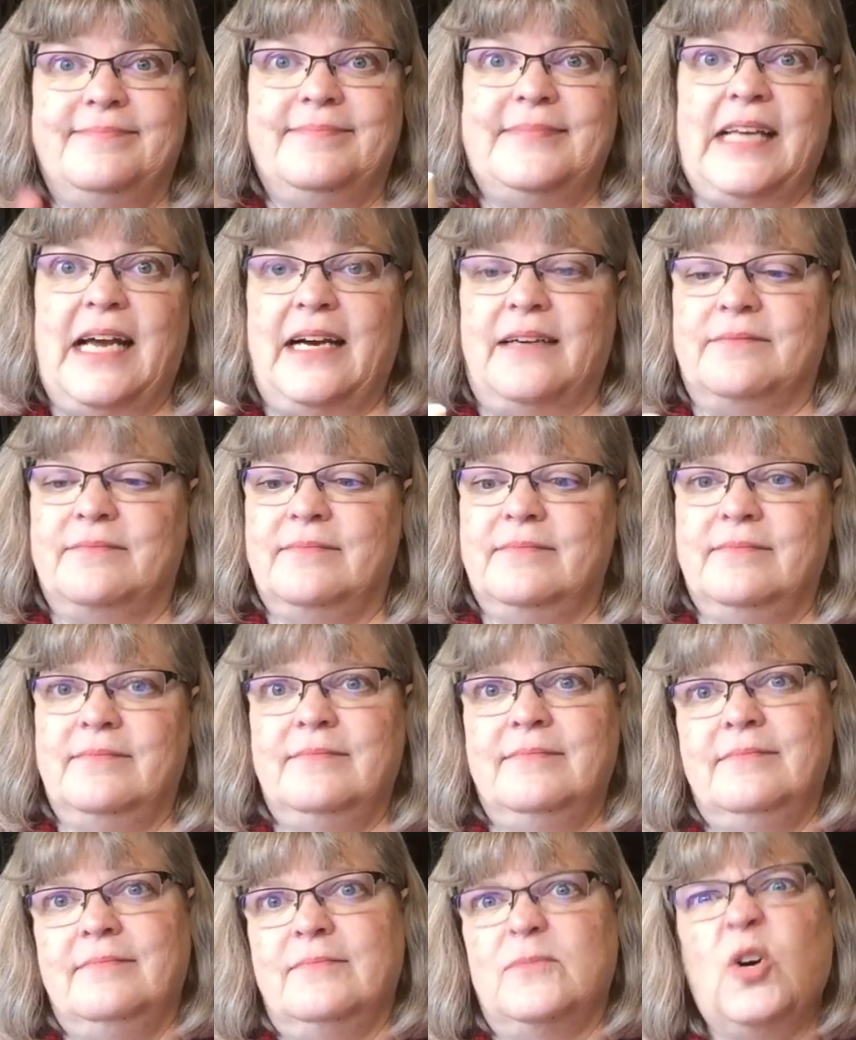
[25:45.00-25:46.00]
yeah,
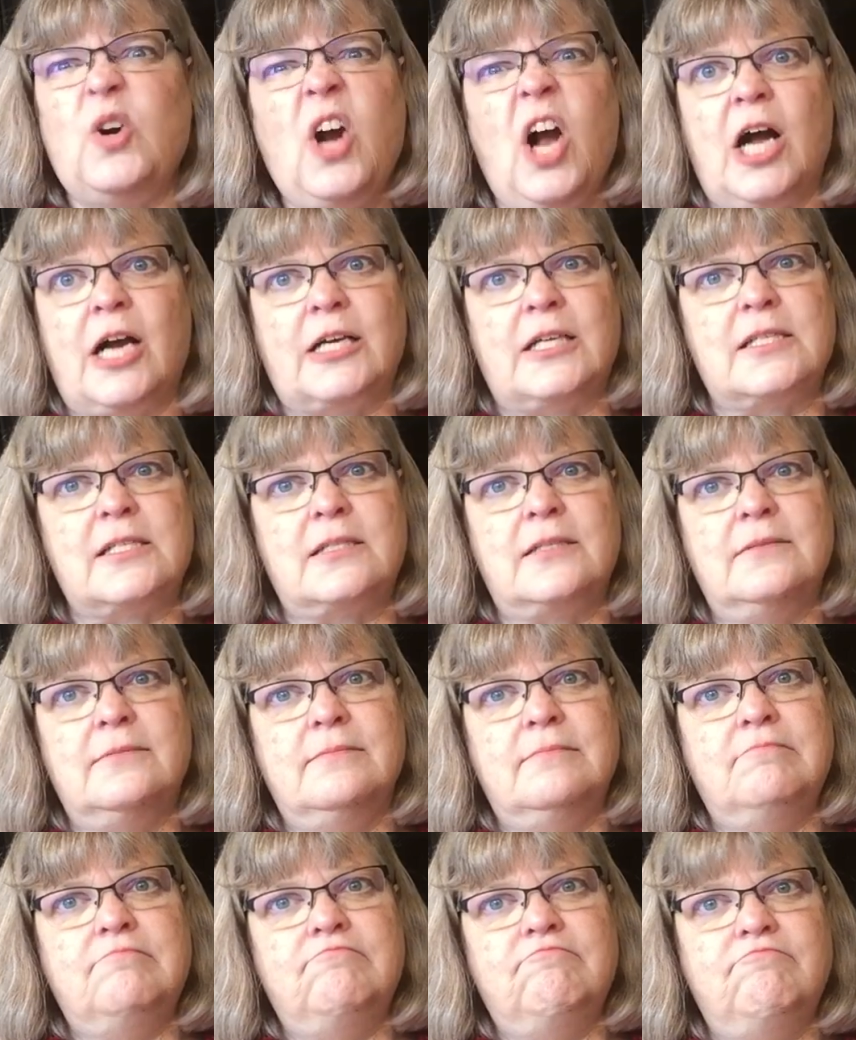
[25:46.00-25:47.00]
or August,
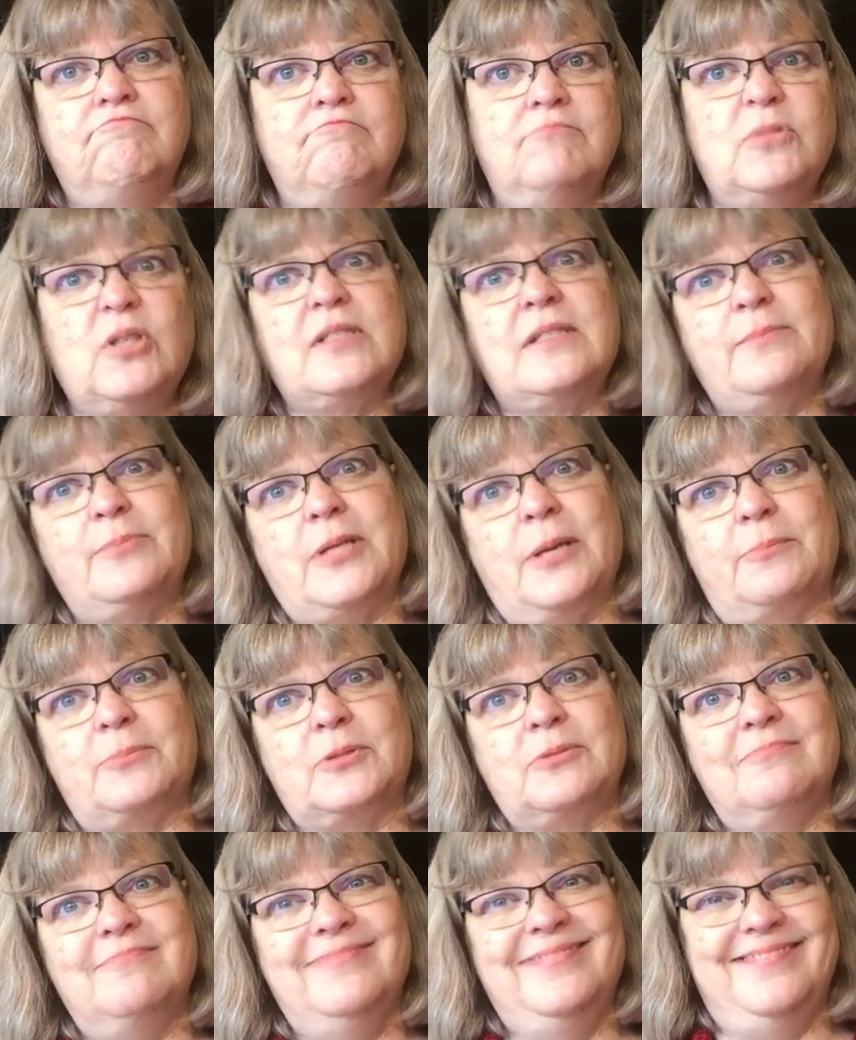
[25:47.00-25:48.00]
or September.